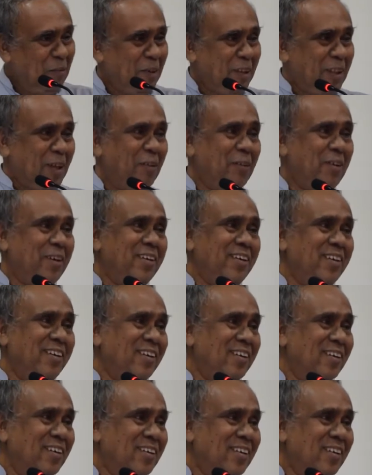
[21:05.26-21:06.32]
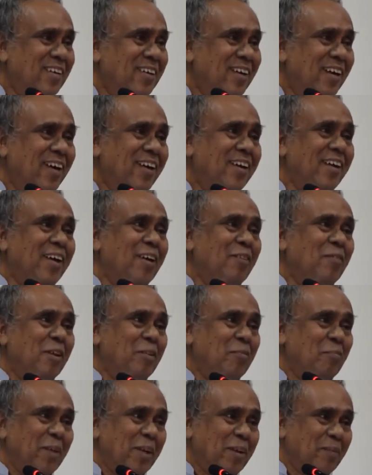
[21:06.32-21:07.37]
without agreeing
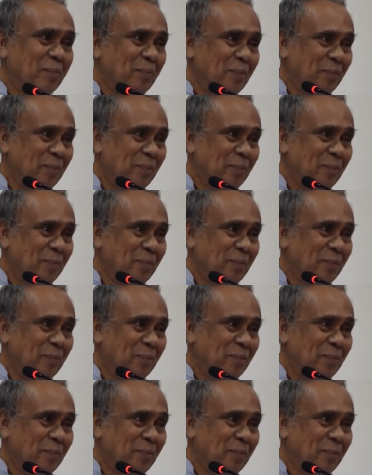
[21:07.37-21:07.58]
with me.